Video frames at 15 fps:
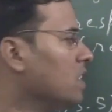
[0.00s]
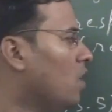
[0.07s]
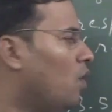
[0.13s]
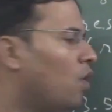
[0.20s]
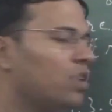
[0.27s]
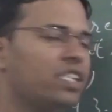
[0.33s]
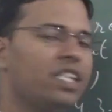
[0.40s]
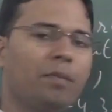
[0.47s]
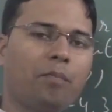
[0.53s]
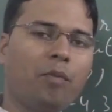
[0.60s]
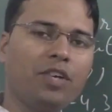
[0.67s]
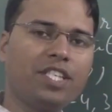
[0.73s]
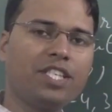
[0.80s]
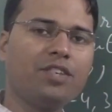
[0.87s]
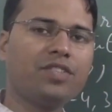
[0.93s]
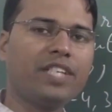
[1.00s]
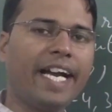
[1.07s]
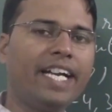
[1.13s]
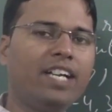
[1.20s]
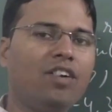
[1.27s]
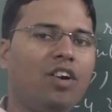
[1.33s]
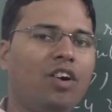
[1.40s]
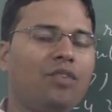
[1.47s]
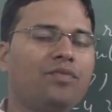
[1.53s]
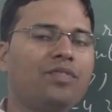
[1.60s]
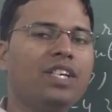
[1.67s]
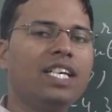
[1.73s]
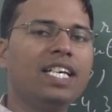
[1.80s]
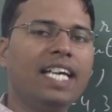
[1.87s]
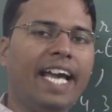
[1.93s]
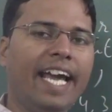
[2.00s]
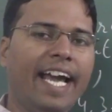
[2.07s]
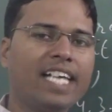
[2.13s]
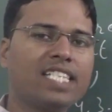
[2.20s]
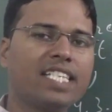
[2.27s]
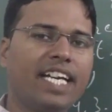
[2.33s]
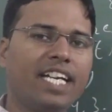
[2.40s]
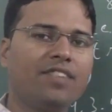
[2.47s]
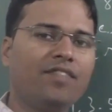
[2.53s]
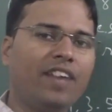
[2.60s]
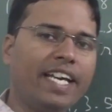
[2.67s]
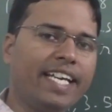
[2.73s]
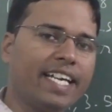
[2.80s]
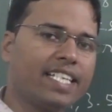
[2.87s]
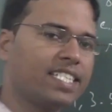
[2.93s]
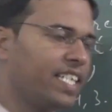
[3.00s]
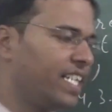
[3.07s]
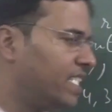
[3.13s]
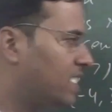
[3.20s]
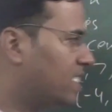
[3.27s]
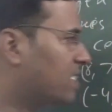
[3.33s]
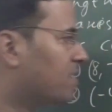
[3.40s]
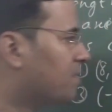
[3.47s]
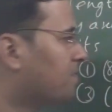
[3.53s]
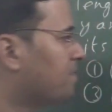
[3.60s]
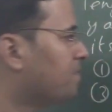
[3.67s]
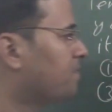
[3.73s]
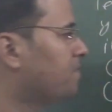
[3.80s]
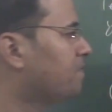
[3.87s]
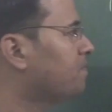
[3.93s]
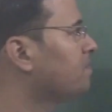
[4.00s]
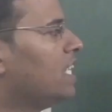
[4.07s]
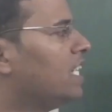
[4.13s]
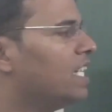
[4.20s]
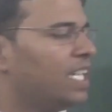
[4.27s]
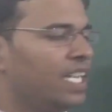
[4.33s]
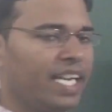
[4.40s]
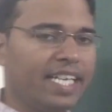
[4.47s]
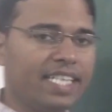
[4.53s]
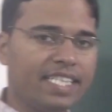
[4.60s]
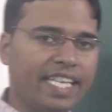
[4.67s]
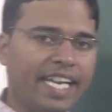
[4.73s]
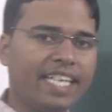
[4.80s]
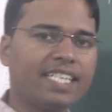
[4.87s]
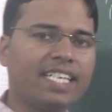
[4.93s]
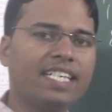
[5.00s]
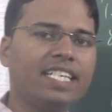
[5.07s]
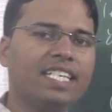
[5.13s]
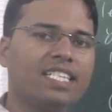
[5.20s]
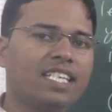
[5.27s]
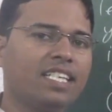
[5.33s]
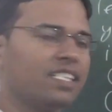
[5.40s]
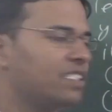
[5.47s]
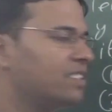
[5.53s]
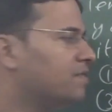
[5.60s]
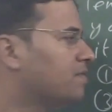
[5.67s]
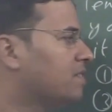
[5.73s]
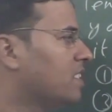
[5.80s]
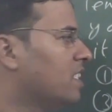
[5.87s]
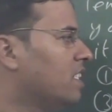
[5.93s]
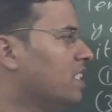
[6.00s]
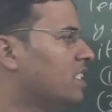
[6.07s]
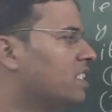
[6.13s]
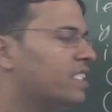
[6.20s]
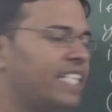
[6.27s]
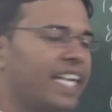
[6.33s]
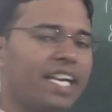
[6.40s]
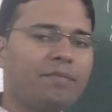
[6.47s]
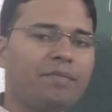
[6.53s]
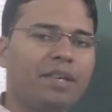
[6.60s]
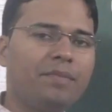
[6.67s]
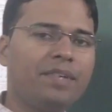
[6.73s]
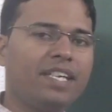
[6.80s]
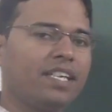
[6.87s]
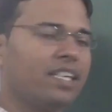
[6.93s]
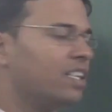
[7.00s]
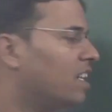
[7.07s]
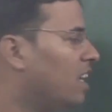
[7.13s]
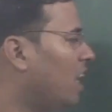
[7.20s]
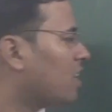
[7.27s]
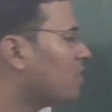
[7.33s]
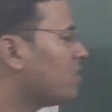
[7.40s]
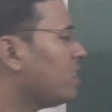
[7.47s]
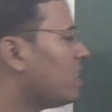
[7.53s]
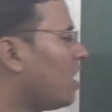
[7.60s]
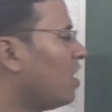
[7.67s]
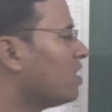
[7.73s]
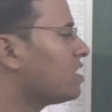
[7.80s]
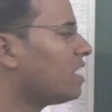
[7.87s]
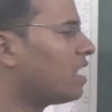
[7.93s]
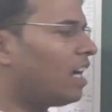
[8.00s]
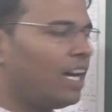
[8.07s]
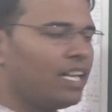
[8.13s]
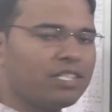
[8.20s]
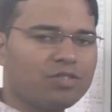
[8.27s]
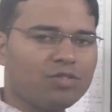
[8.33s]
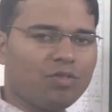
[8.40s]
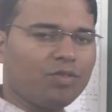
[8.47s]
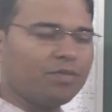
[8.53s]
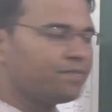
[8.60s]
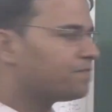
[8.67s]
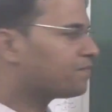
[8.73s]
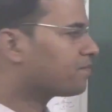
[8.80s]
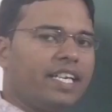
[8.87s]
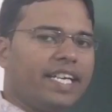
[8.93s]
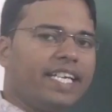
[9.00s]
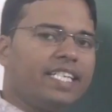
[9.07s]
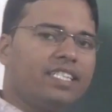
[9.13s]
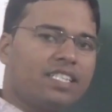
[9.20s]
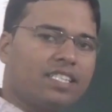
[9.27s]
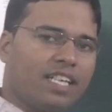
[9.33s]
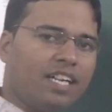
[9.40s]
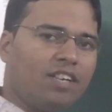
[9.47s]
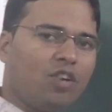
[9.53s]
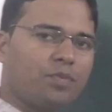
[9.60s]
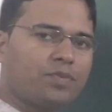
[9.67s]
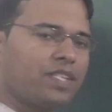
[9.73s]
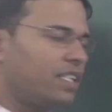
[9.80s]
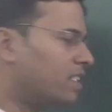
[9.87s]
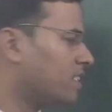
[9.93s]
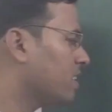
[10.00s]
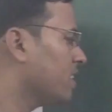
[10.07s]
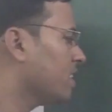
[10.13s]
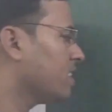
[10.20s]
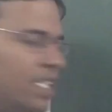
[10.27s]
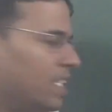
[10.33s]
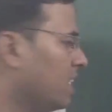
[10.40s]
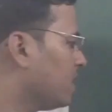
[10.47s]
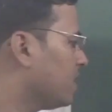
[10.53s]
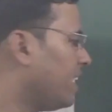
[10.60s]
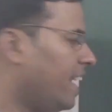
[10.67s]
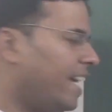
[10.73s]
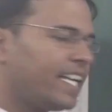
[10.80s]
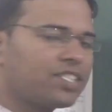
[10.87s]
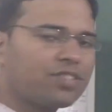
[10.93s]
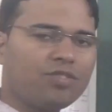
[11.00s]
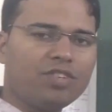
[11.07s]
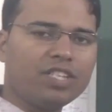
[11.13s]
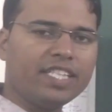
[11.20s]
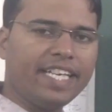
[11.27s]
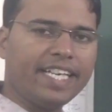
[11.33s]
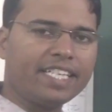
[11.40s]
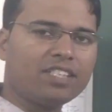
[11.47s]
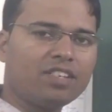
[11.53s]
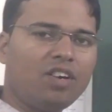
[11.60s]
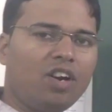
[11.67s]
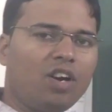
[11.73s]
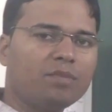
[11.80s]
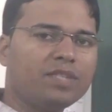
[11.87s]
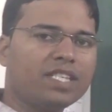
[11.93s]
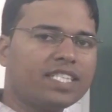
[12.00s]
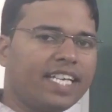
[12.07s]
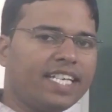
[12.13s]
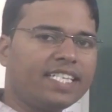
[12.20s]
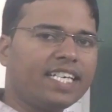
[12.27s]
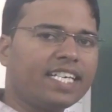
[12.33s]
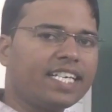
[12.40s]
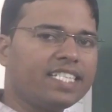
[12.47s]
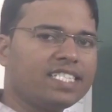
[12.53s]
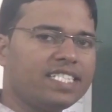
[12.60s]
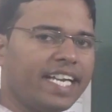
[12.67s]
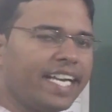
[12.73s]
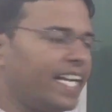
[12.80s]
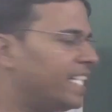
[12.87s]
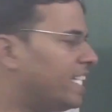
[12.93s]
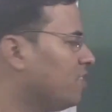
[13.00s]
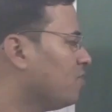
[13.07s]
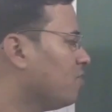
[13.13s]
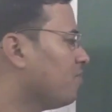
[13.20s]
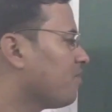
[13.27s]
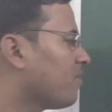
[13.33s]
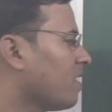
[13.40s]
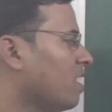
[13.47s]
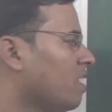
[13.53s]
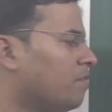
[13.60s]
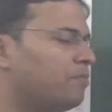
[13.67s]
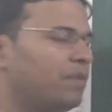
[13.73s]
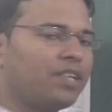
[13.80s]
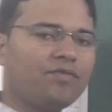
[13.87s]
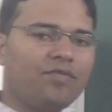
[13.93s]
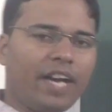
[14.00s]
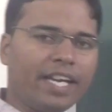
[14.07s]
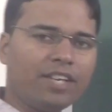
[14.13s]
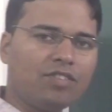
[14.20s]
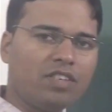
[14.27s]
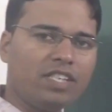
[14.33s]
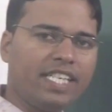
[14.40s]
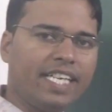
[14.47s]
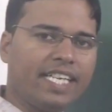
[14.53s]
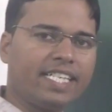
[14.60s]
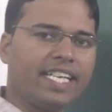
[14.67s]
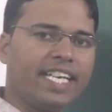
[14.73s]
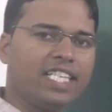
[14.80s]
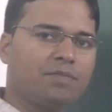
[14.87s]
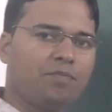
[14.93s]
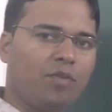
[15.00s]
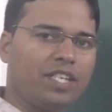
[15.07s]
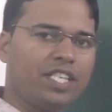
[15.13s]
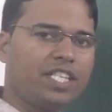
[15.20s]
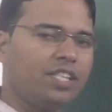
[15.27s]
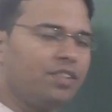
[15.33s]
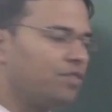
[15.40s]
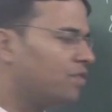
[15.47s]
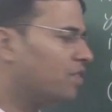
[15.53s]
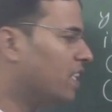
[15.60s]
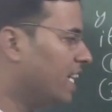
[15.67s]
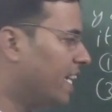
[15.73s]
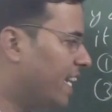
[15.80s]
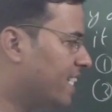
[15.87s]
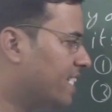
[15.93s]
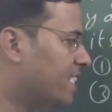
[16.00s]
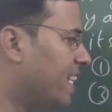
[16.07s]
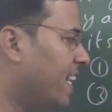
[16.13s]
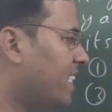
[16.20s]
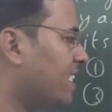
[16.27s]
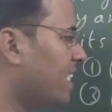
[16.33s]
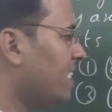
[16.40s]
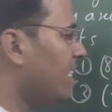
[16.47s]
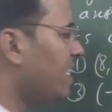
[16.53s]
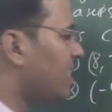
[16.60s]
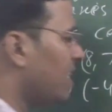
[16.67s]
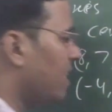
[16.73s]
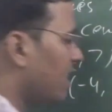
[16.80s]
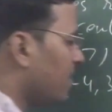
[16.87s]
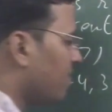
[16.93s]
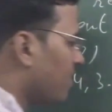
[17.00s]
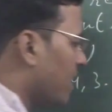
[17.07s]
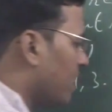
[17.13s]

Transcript: on the positive side of x and y axis. In that condition, there may be another answer also. In the third option, the x coordinate of the center is negative but y coordinate is positive. In that condition,